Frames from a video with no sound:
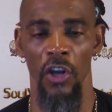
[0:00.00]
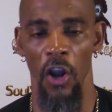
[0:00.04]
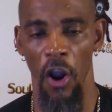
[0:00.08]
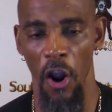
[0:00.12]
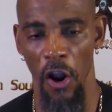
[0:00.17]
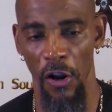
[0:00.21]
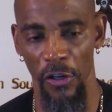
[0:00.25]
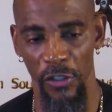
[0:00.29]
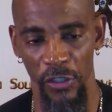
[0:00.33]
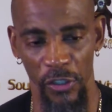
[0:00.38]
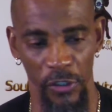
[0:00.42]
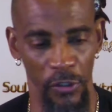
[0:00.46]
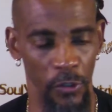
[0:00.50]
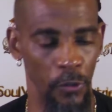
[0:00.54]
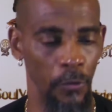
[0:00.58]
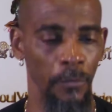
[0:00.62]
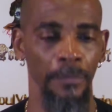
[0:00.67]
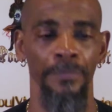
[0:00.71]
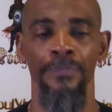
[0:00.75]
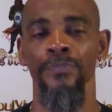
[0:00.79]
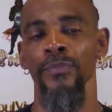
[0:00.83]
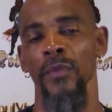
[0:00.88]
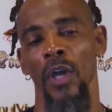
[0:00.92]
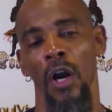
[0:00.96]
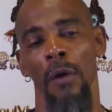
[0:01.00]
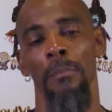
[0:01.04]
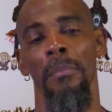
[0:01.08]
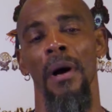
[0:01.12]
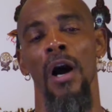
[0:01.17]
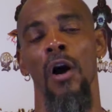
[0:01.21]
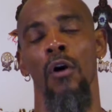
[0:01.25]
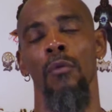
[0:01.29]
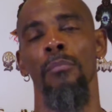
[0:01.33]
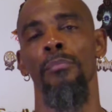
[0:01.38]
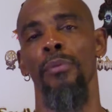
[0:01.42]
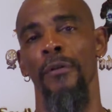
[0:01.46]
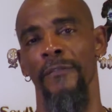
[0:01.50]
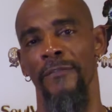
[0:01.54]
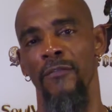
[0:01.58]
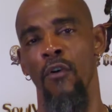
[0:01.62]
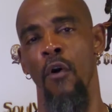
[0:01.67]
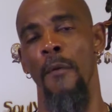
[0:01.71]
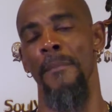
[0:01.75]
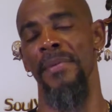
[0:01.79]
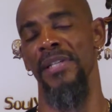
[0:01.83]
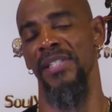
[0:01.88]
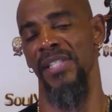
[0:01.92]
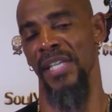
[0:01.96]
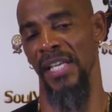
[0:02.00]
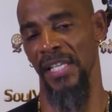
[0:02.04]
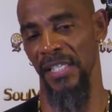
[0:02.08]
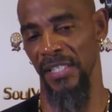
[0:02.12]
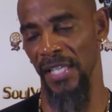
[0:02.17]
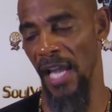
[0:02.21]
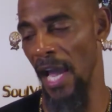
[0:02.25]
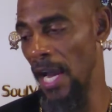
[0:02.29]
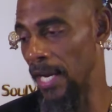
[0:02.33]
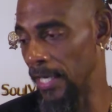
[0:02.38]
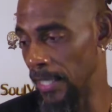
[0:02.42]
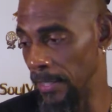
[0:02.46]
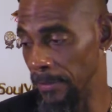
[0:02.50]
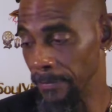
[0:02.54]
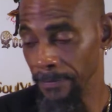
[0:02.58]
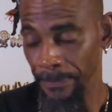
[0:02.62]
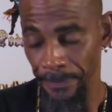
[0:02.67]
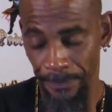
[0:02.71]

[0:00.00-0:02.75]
arsenal about performance anxiety.